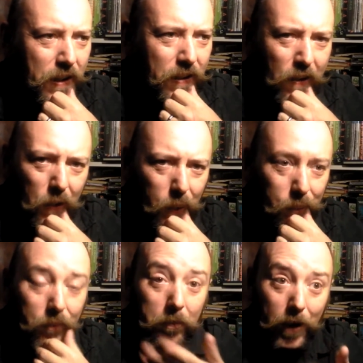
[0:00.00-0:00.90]
The whole
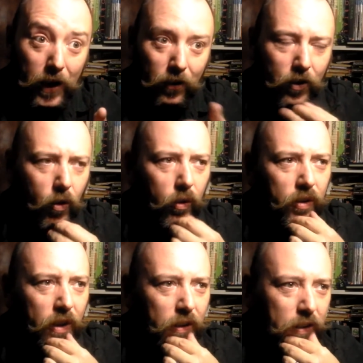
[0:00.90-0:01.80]
black dog
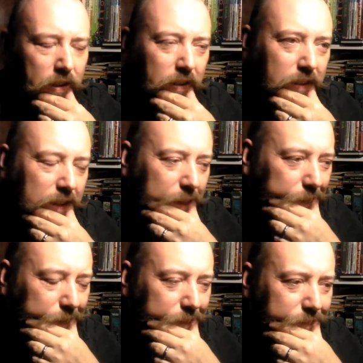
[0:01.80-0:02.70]
sitting in your chest, you
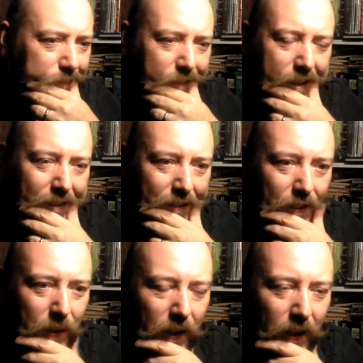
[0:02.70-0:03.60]
can't face
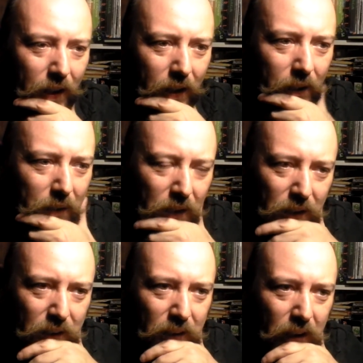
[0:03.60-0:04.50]
doing anything,
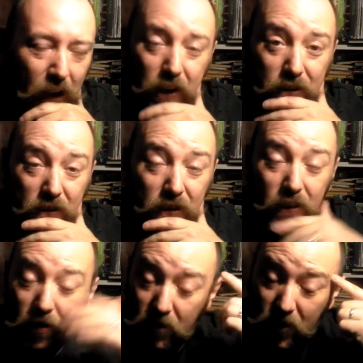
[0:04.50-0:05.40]
and
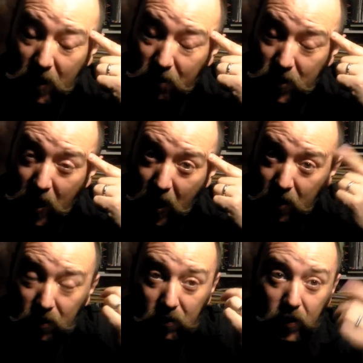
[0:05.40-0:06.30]
you're in there in your
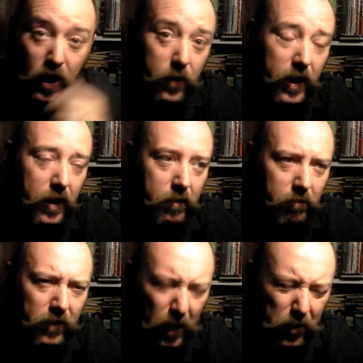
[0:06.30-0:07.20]
head going,
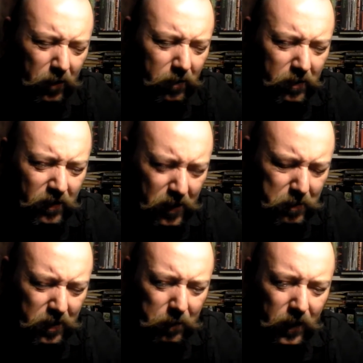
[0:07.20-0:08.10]
come on, do
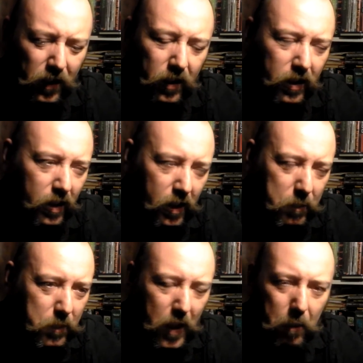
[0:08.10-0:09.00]
something.
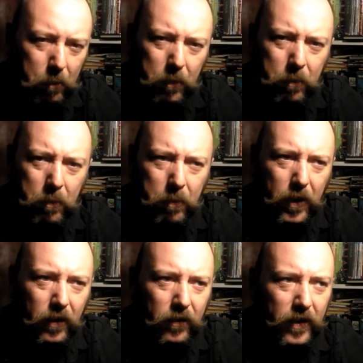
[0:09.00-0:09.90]

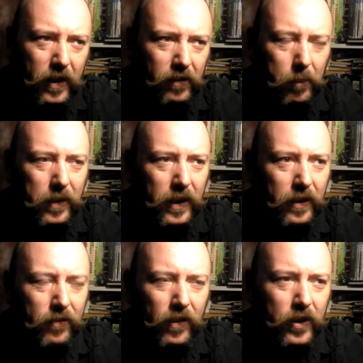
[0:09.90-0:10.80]
But there's something in
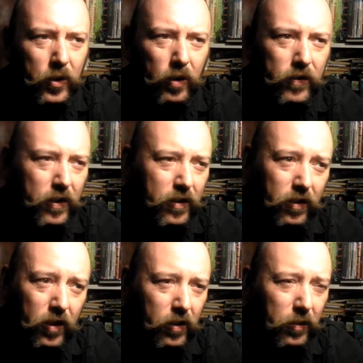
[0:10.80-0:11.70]
the very core of you
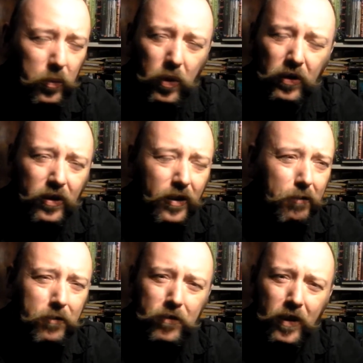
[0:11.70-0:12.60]
just goes, what's the
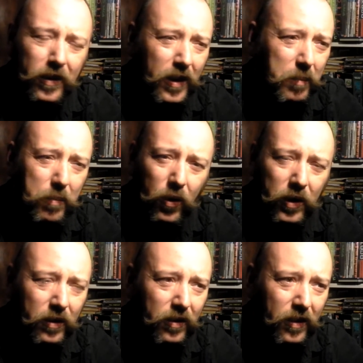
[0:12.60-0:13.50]
fucking
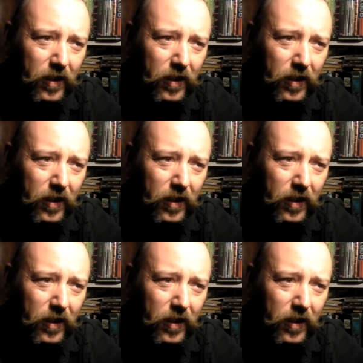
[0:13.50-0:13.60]
point?